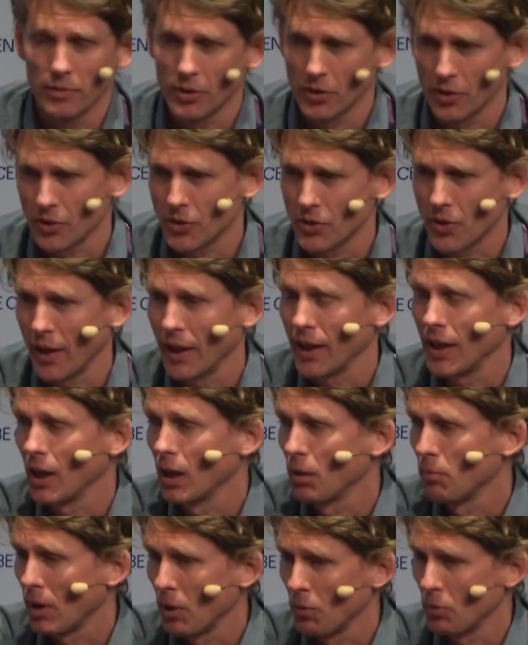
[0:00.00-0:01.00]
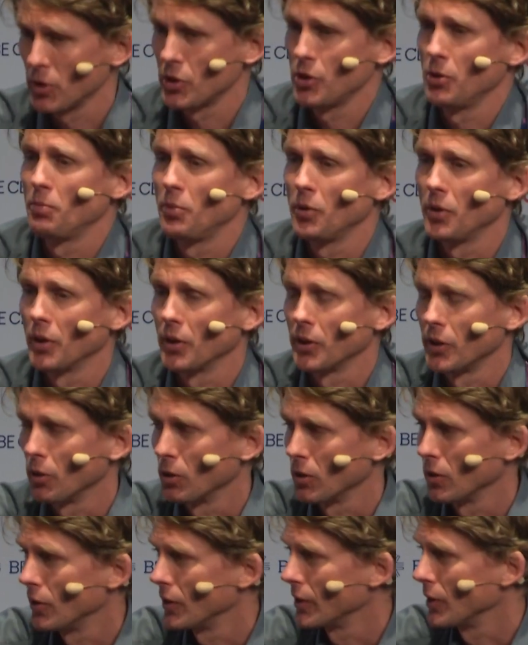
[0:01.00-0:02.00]
just thinking about what you put on
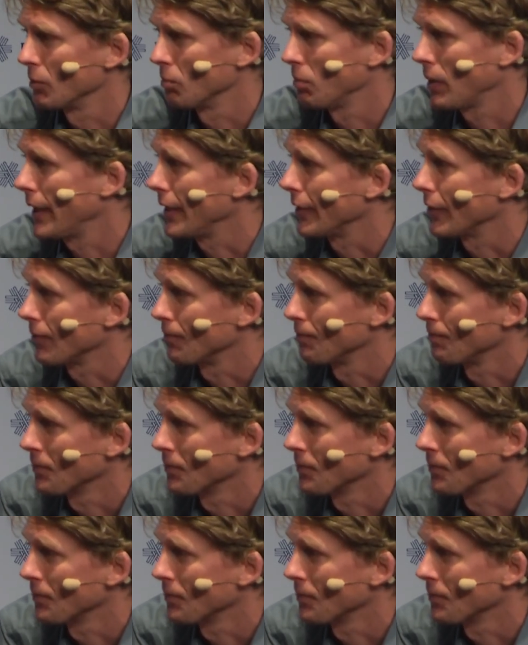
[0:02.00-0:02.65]
your plate.